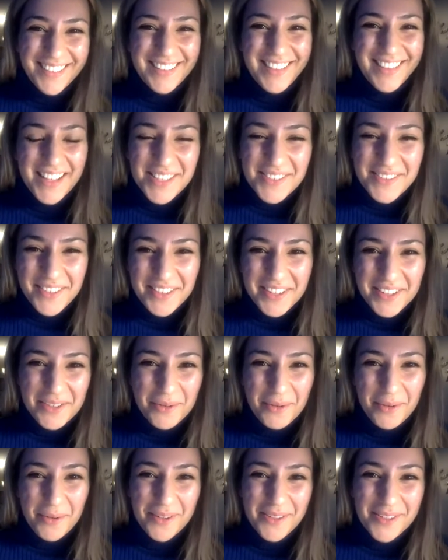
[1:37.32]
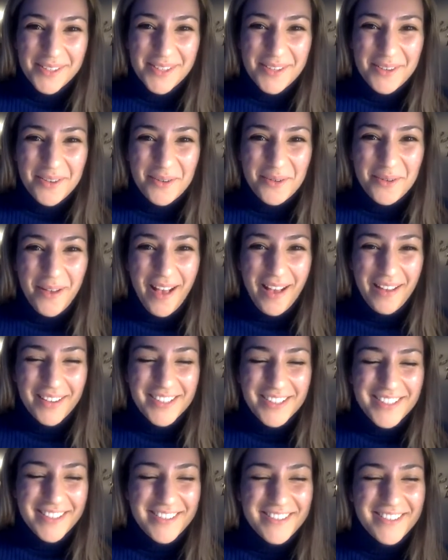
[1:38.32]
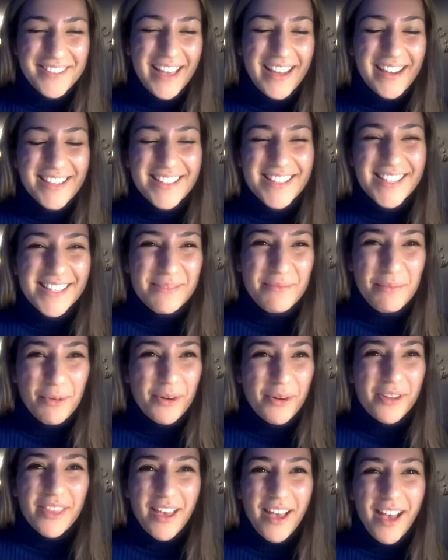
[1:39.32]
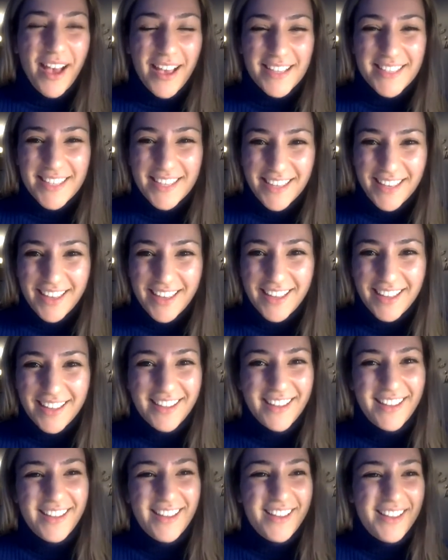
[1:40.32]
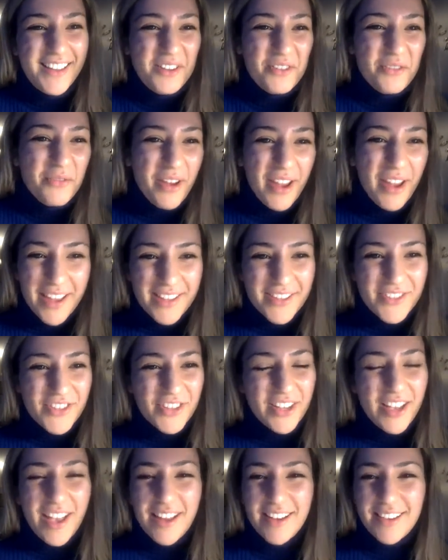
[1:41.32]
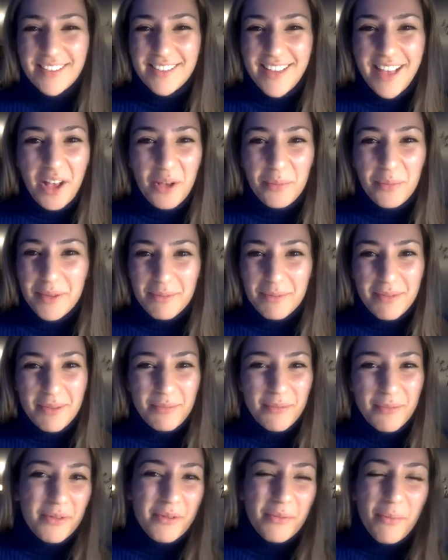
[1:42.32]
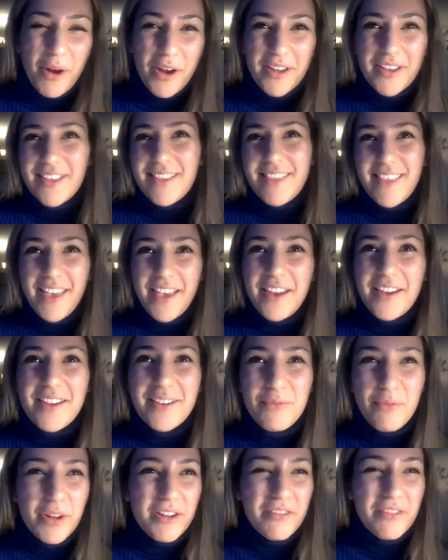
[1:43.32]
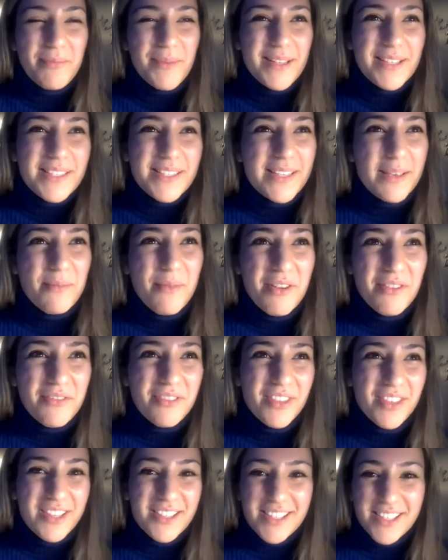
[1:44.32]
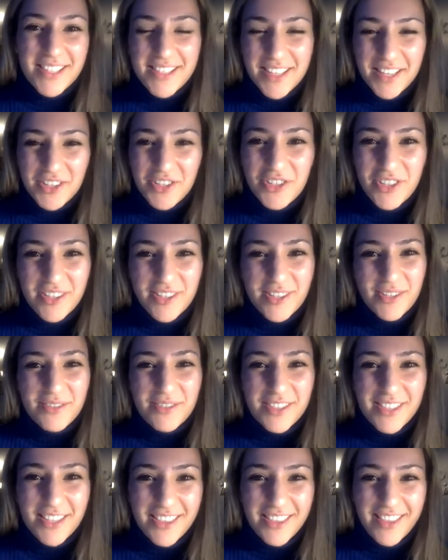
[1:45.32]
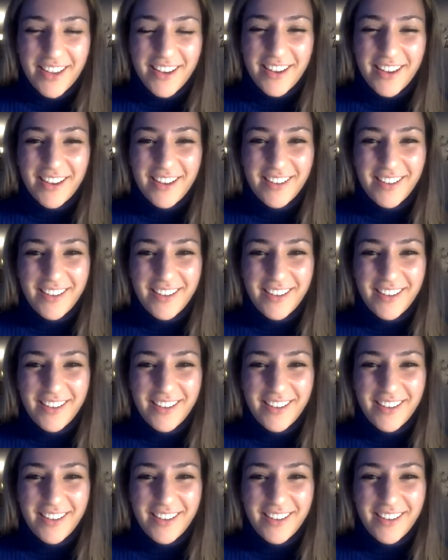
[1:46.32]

That's very cool. So how did you get into more of the high ticket range and kind of helping people market there? And what have been some of the distinctions you've seen there?